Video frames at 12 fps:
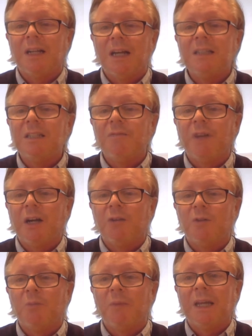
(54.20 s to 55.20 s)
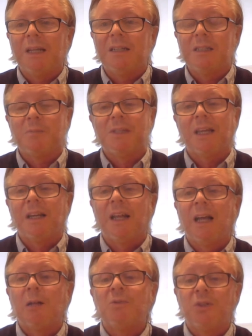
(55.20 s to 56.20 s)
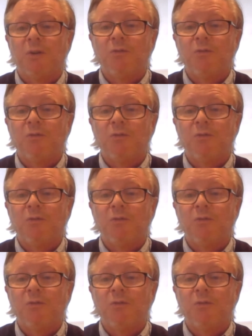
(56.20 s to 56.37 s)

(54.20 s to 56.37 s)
and antiviral mechanisms that can help